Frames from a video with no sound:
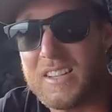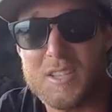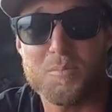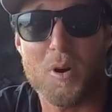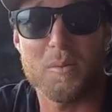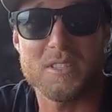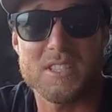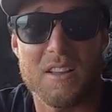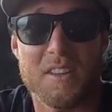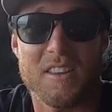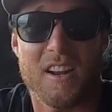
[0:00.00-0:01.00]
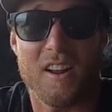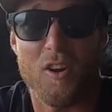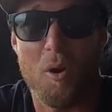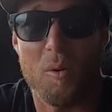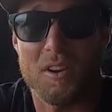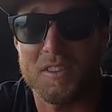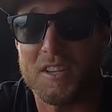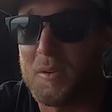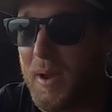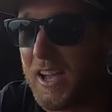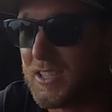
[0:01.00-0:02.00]
That's probably something that I don't want to think
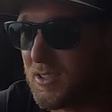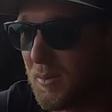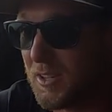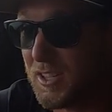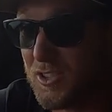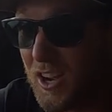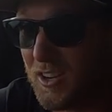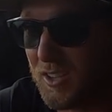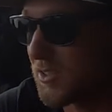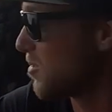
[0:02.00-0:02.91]
about, so I'm gonna try not